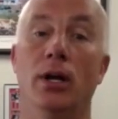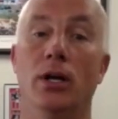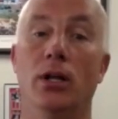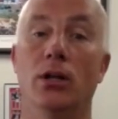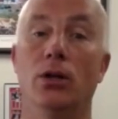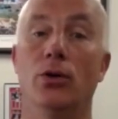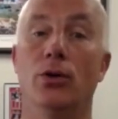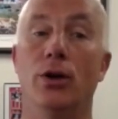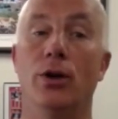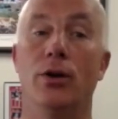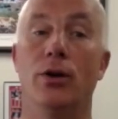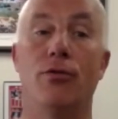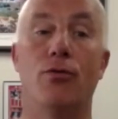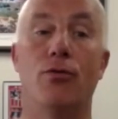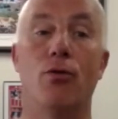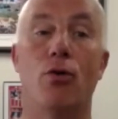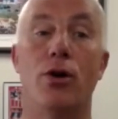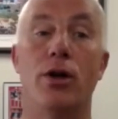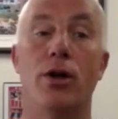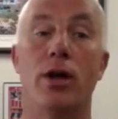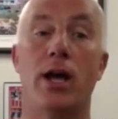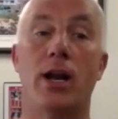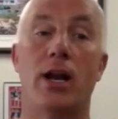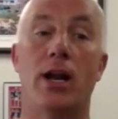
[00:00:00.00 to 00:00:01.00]
including
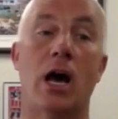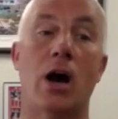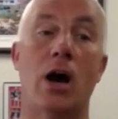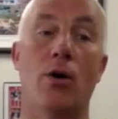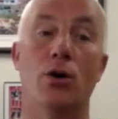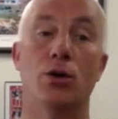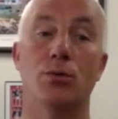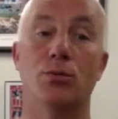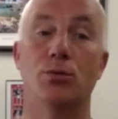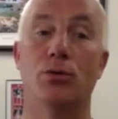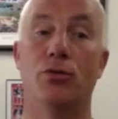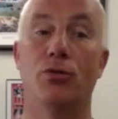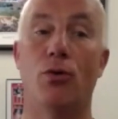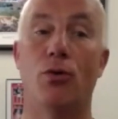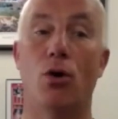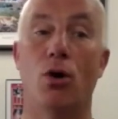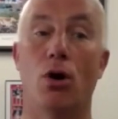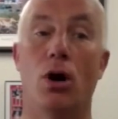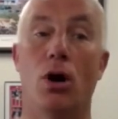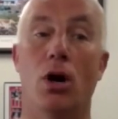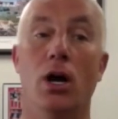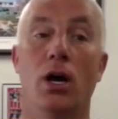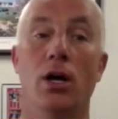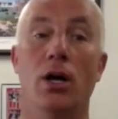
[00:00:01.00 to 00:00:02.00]
48 hours
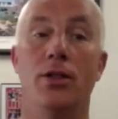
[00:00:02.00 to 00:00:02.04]
before